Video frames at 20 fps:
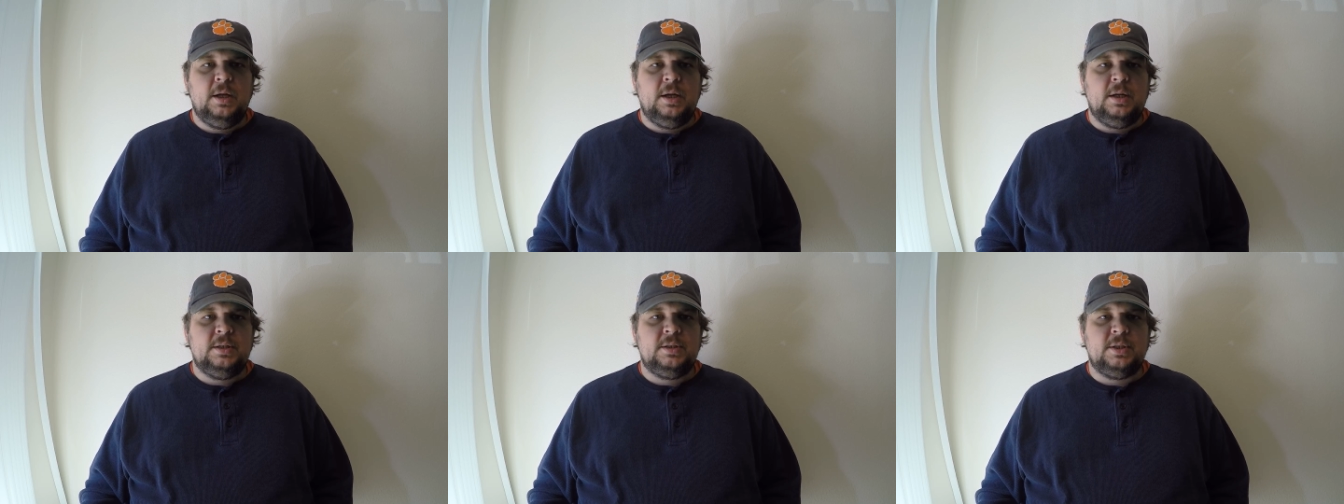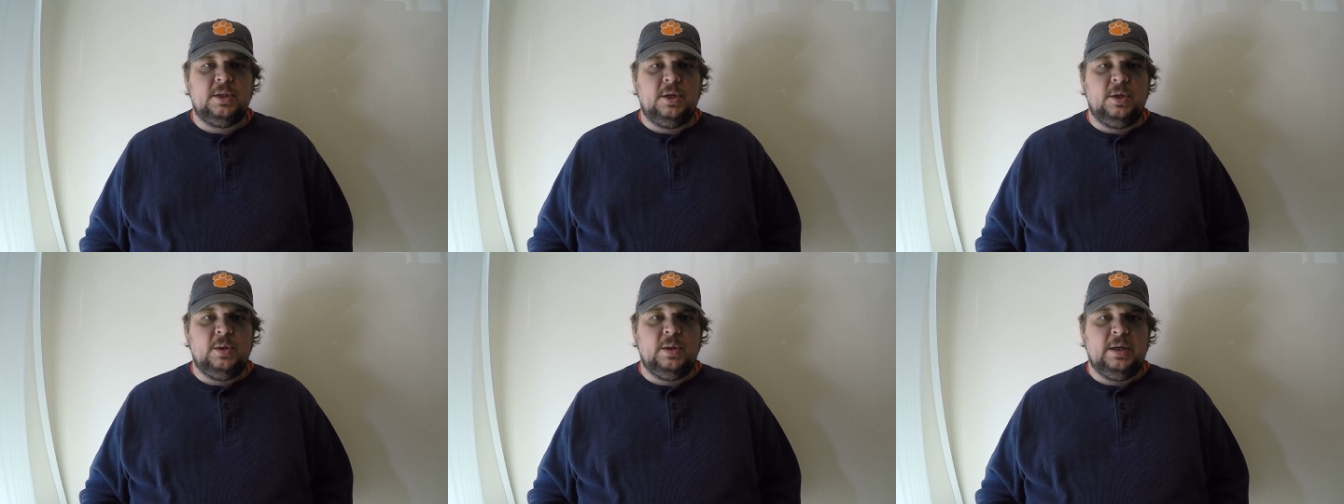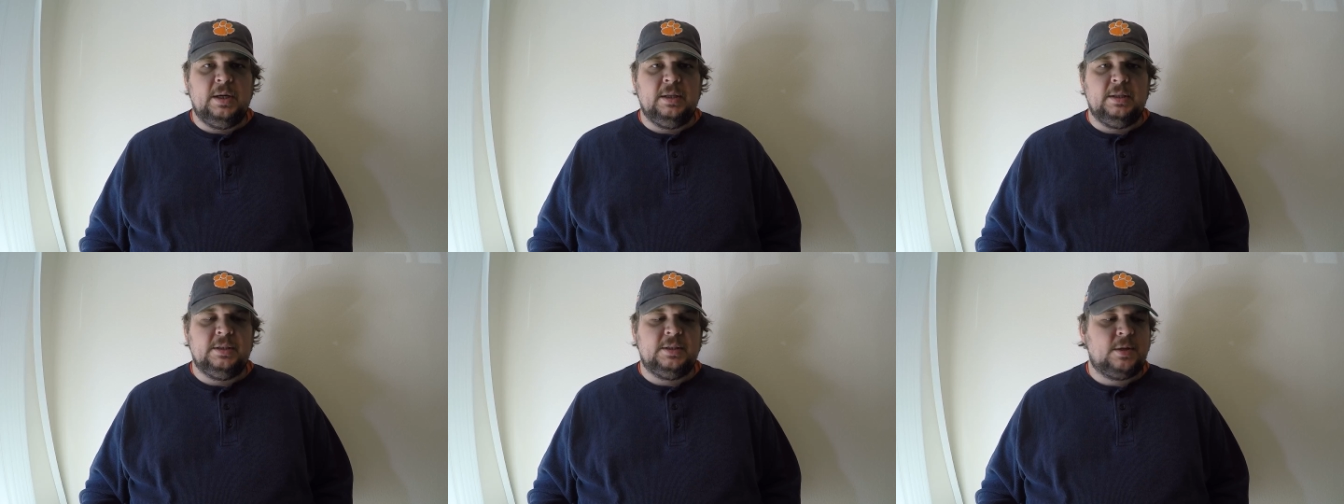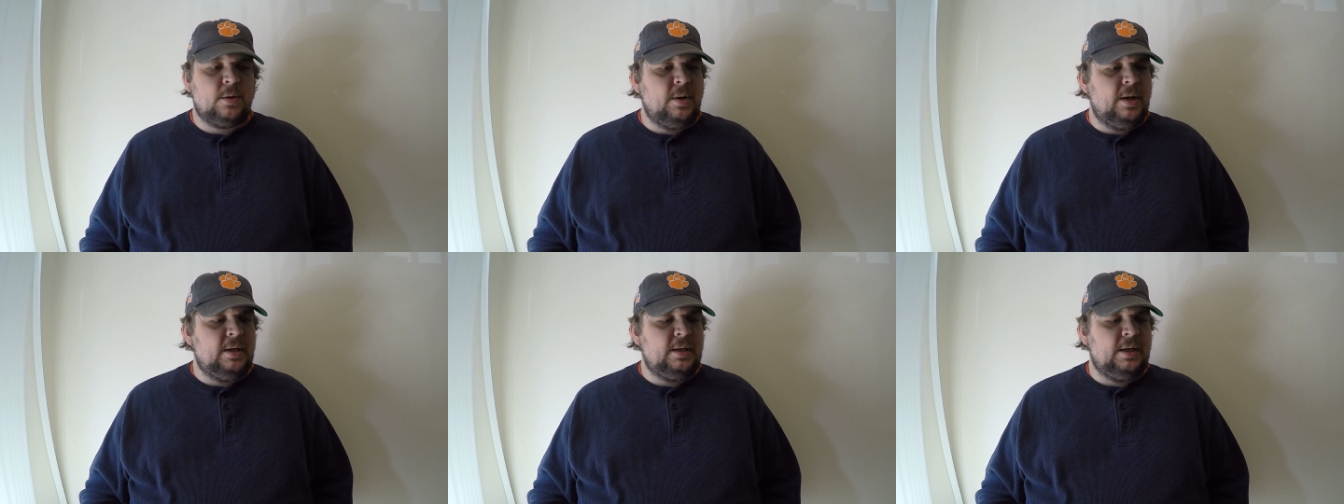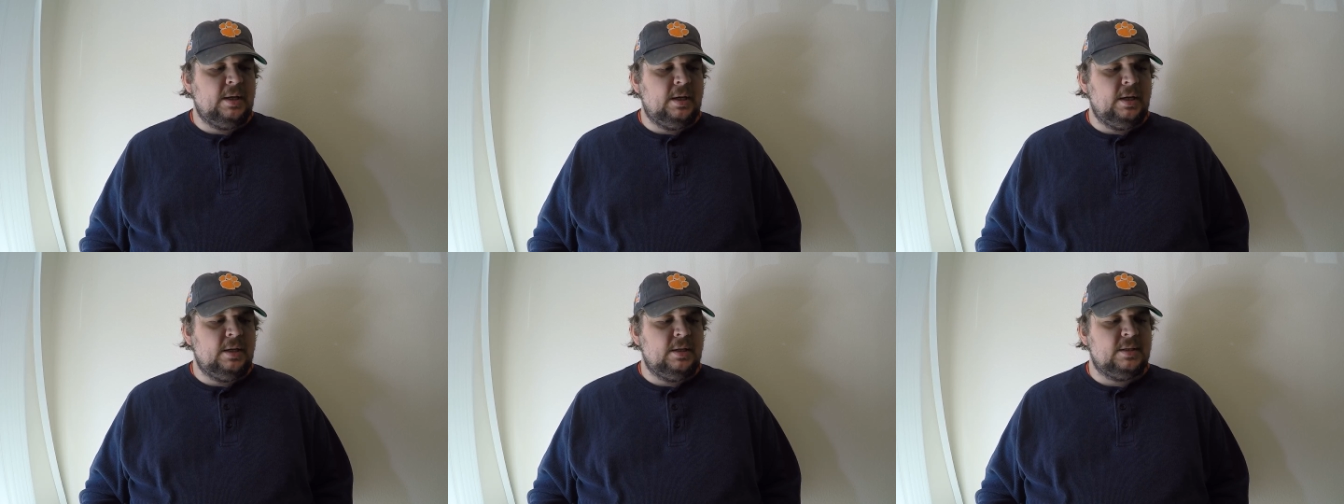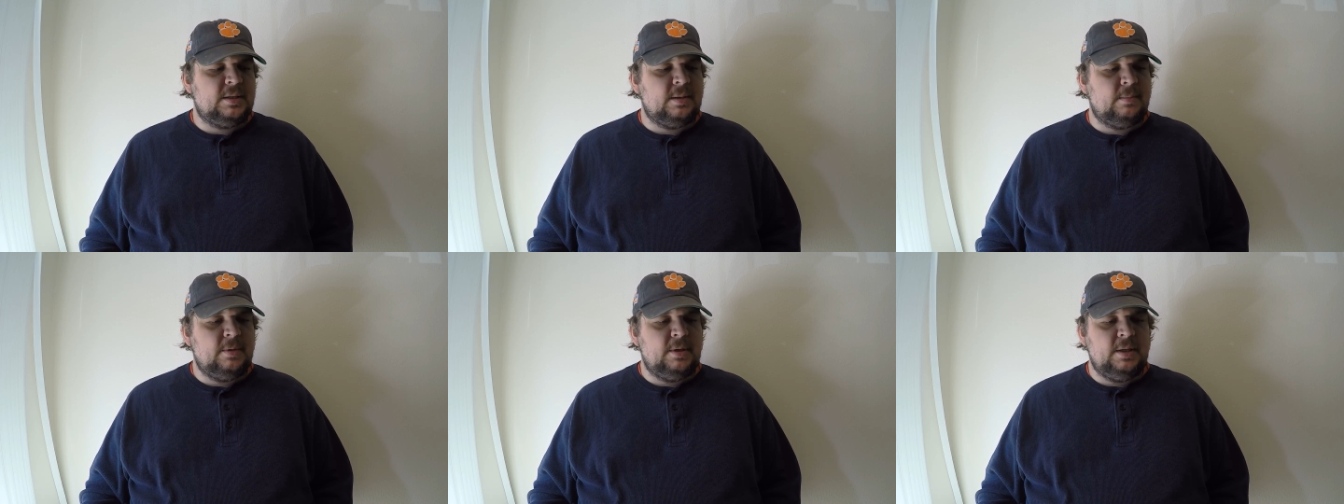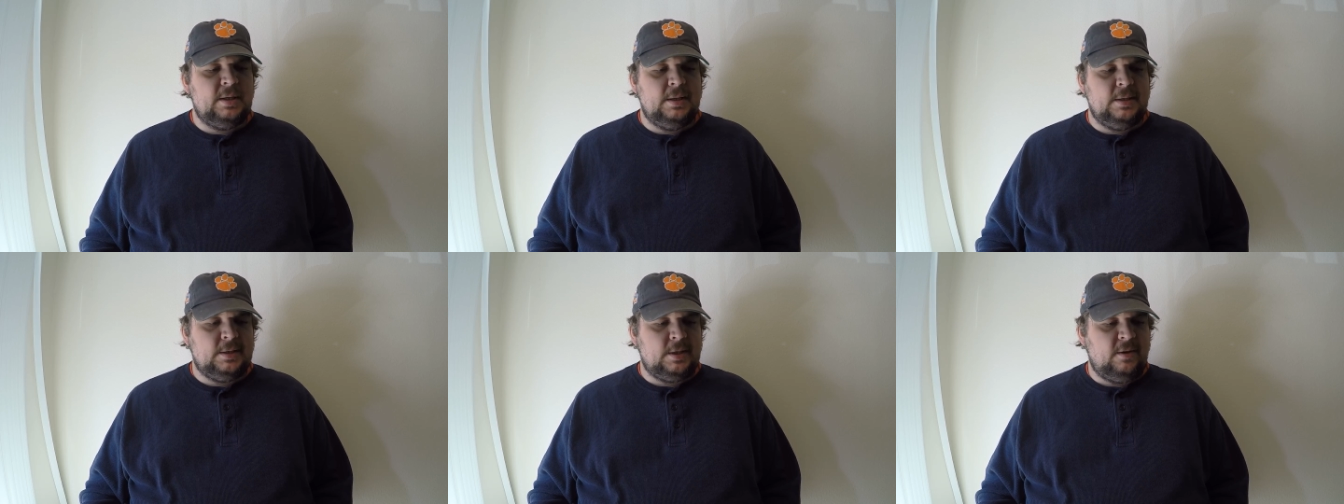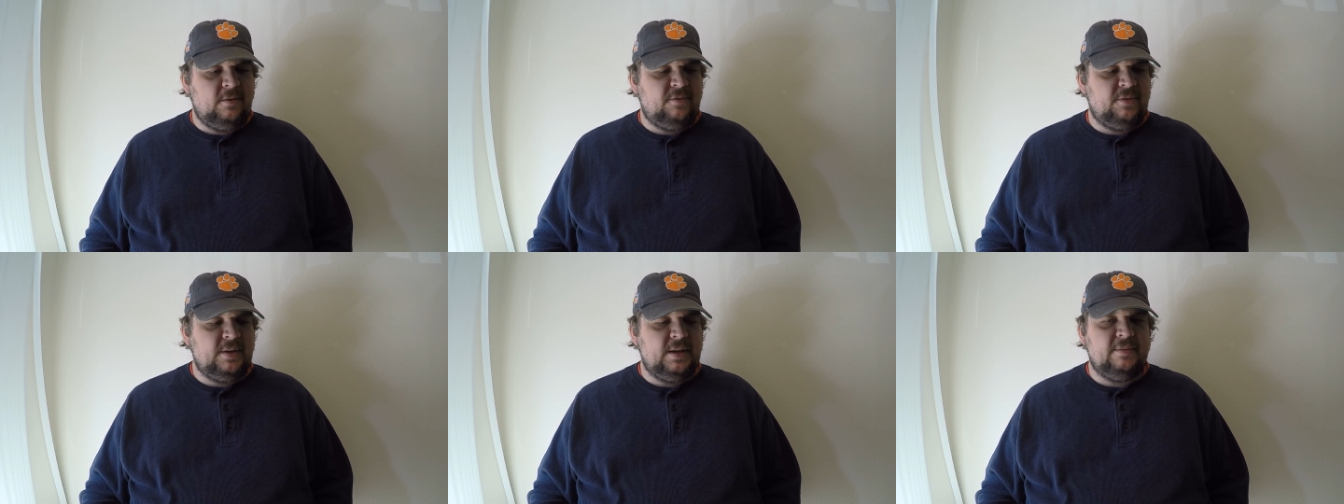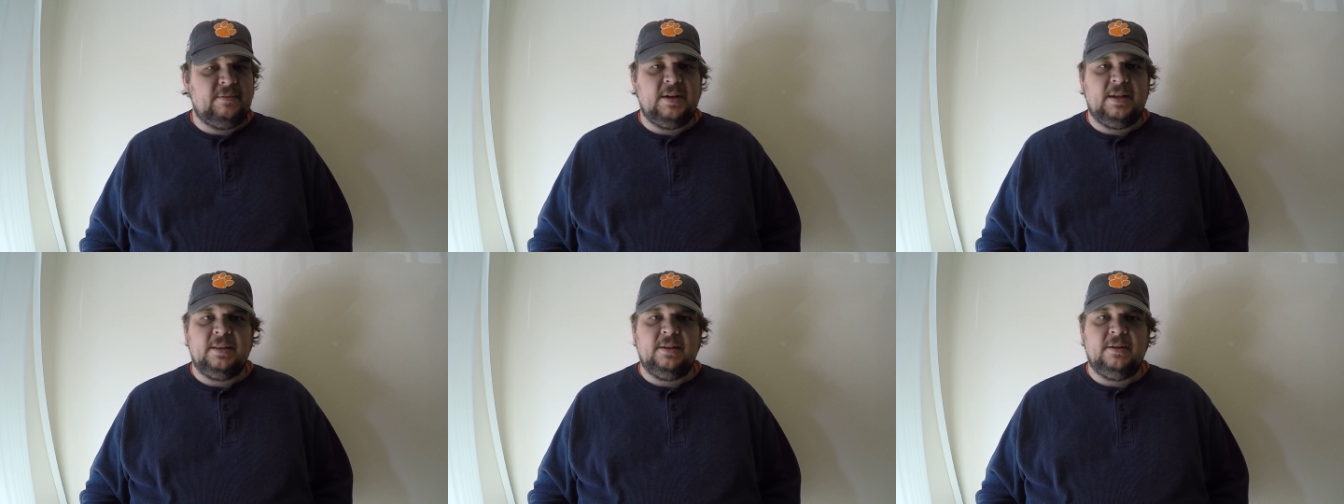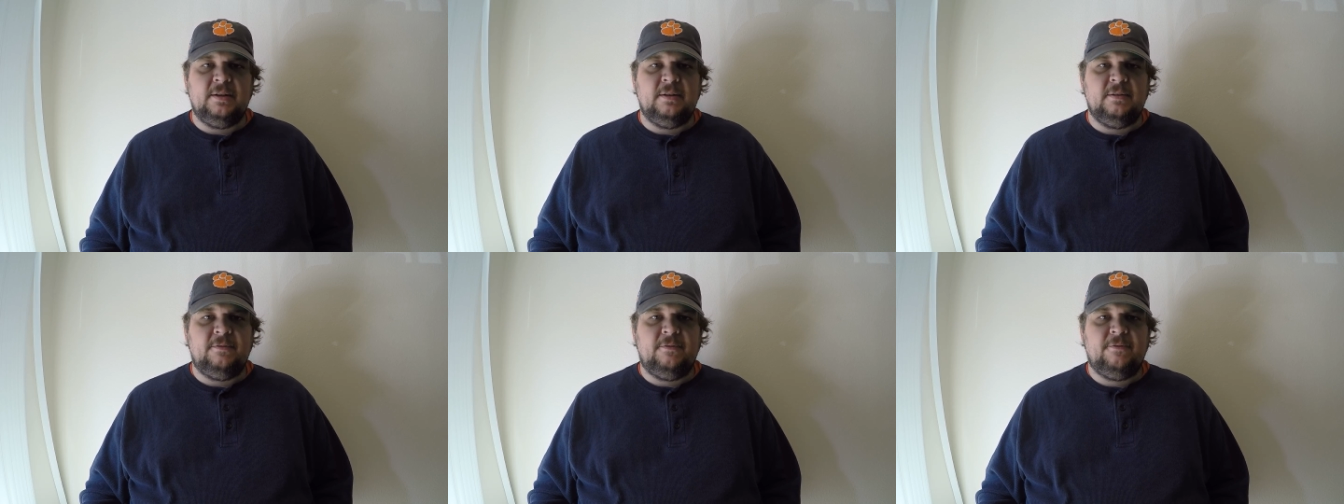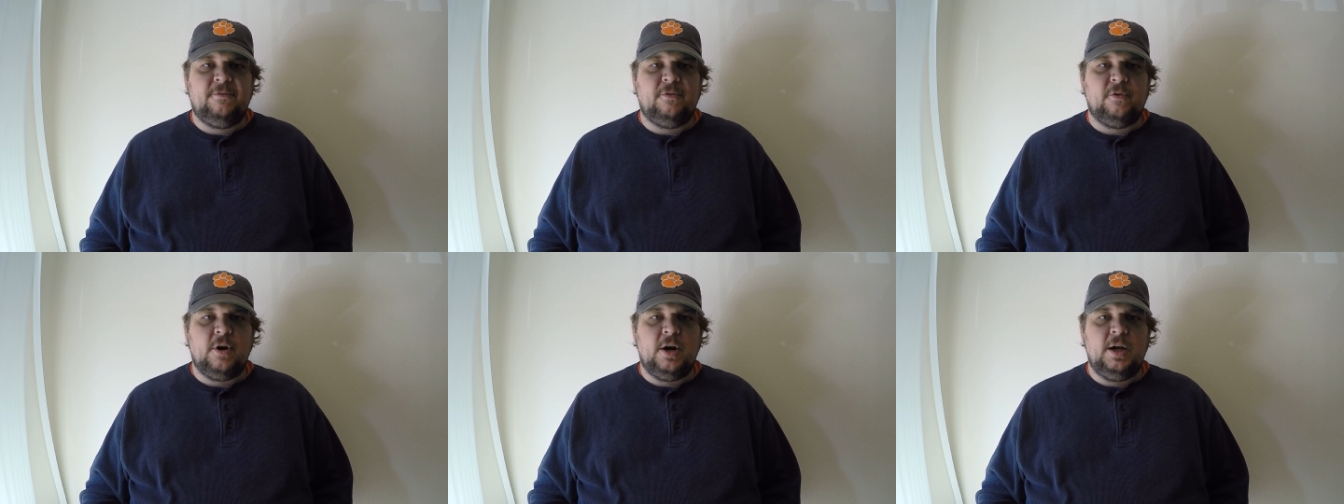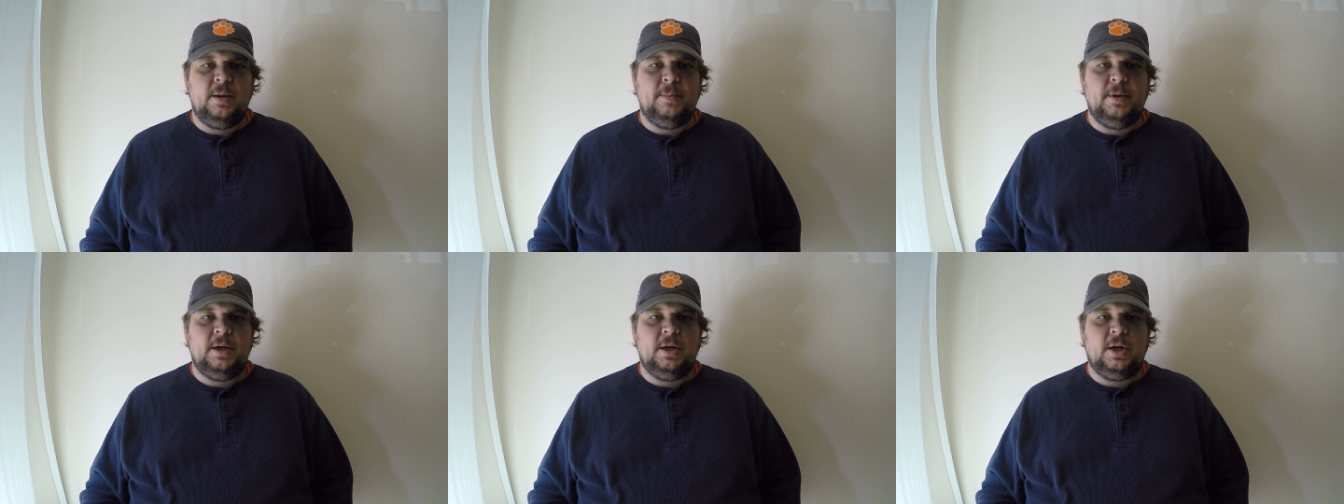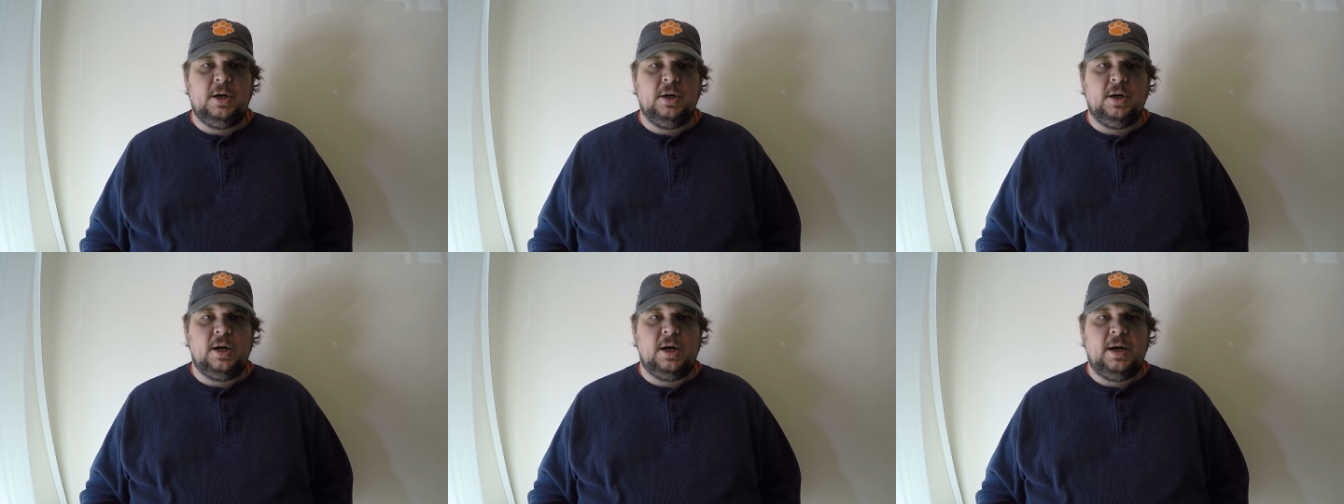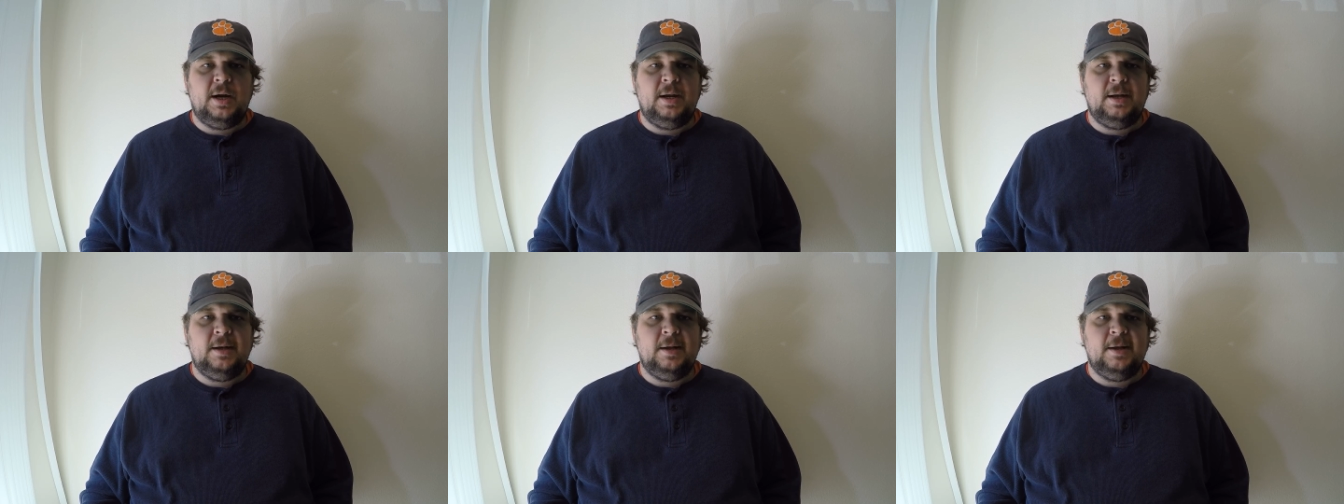So let's go ahead and get into some of these. Hopefully I've got the framing all right.